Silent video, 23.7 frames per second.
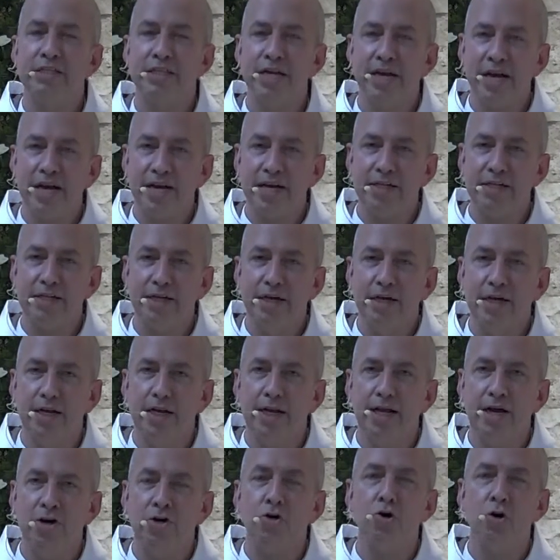Where
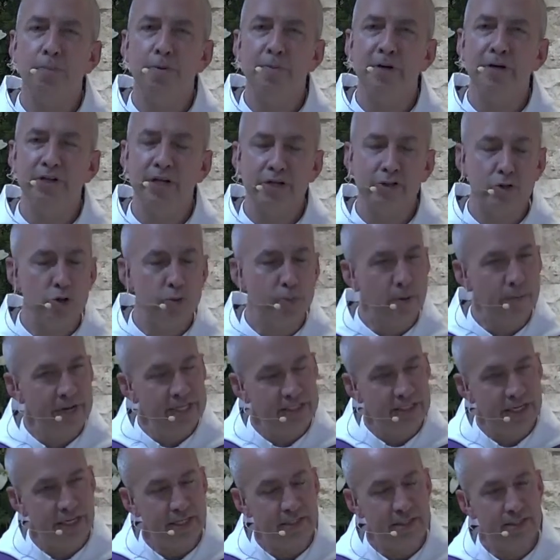is the
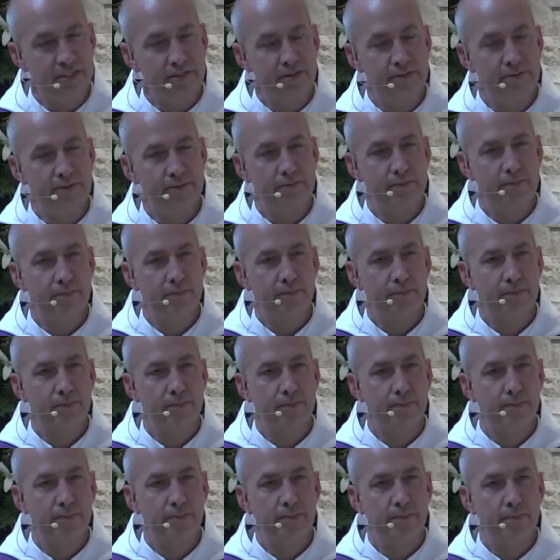fulfillment of his
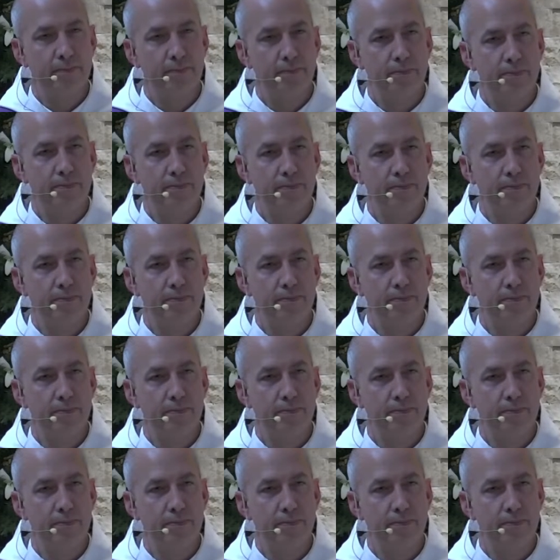promises?